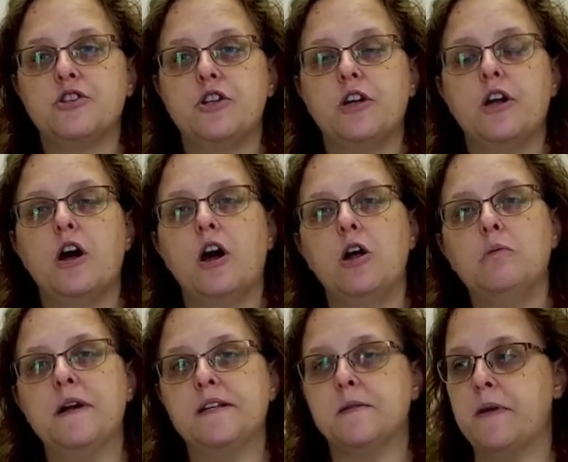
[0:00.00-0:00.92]
should
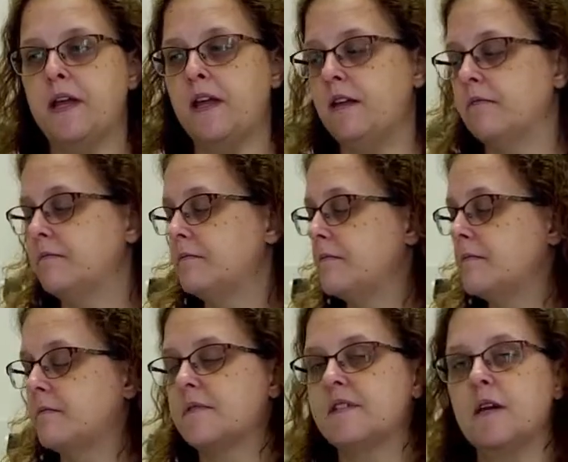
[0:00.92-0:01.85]
always be
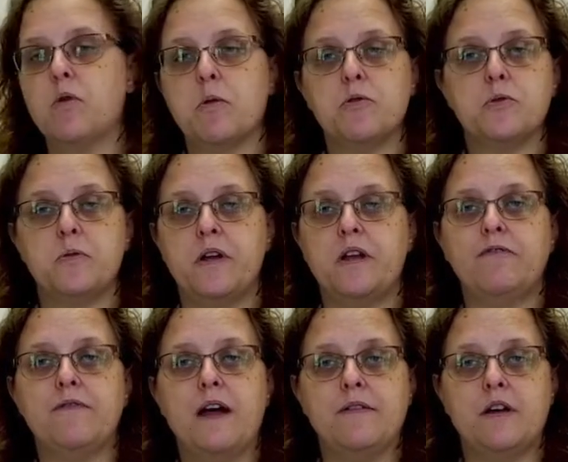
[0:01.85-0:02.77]
somewhere between
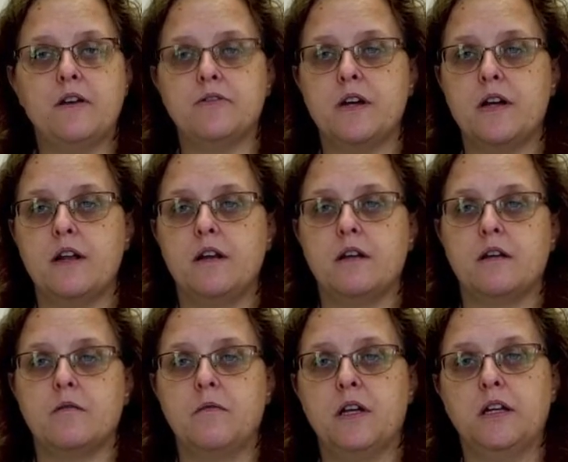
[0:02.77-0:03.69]
500
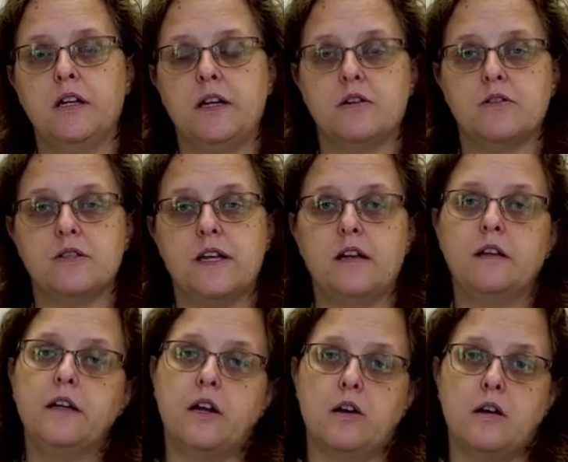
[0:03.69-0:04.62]
milliliters and
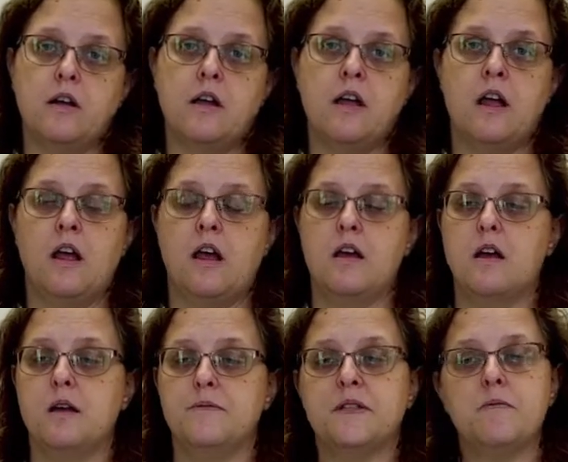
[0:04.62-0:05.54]
a liter.
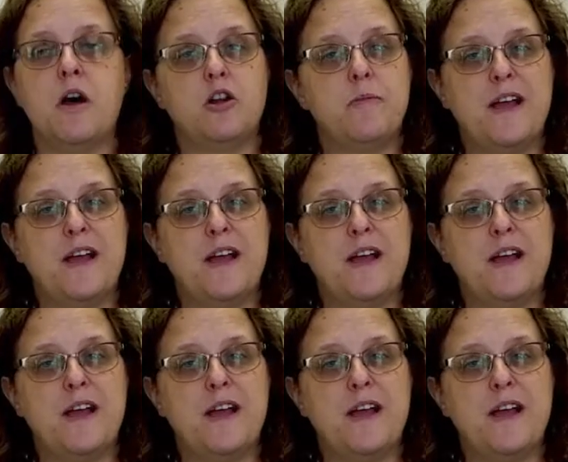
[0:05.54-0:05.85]
Um, smaller